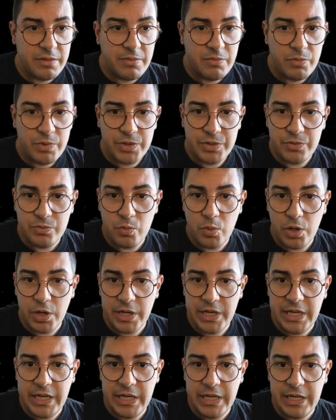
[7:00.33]
was
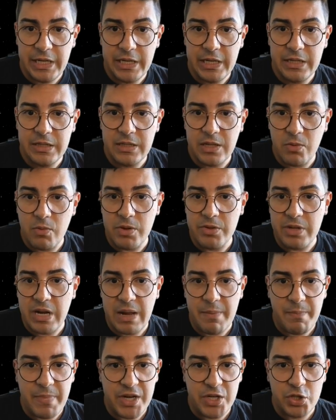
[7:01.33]
working. The one that I
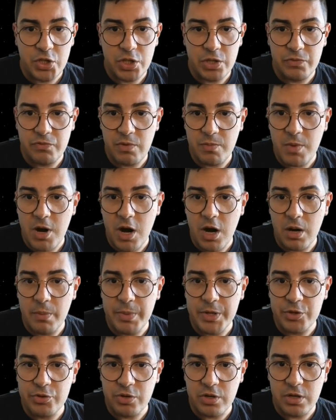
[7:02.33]
mentioned from
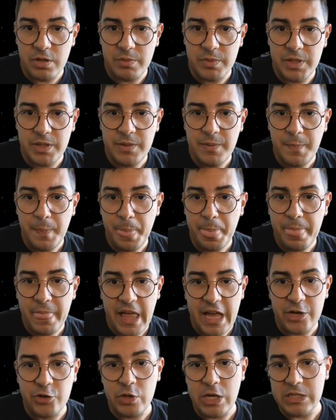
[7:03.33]
Arbitrum,
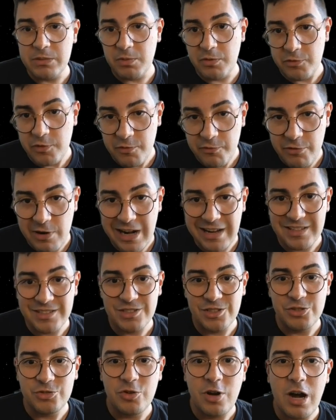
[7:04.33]
I transferred from
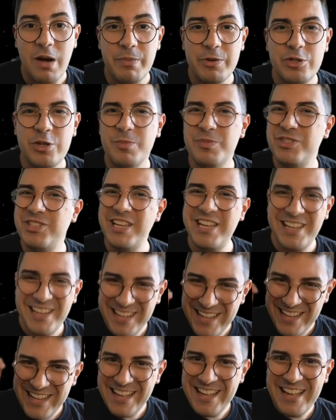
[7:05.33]
Fractal to Arbitrum. See,
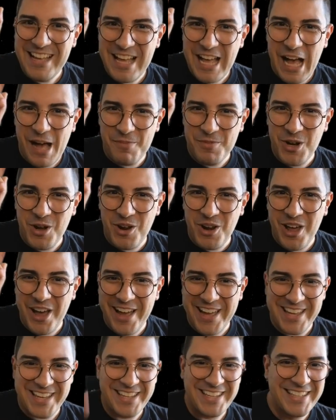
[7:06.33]
I'm not
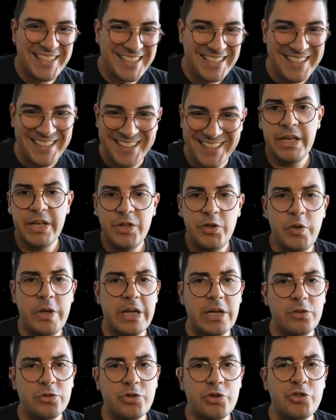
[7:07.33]
lying. You can
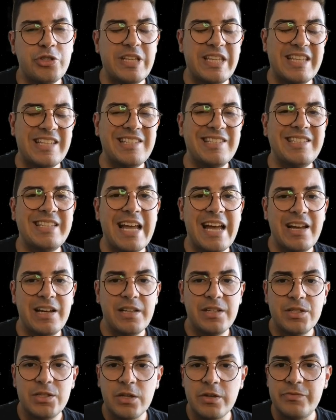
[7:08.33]
also see the
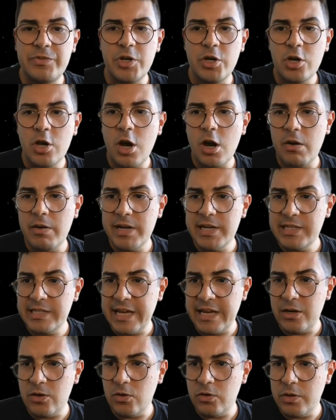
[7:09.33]
status of your current
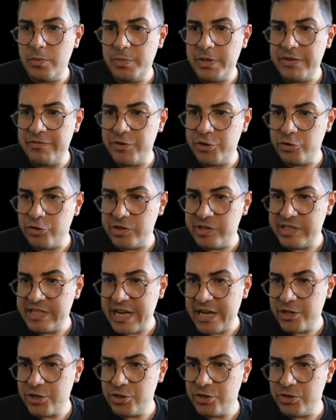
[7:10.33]
and all the previous
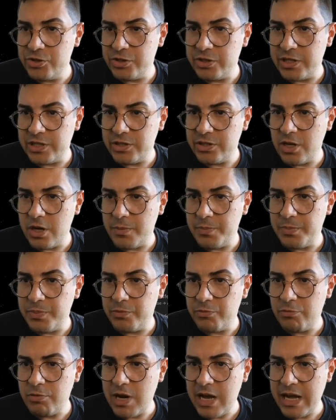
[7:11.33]
transactions on the top
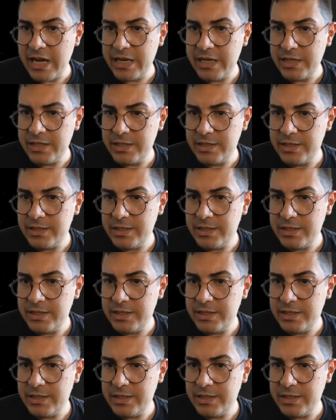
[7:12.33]
right.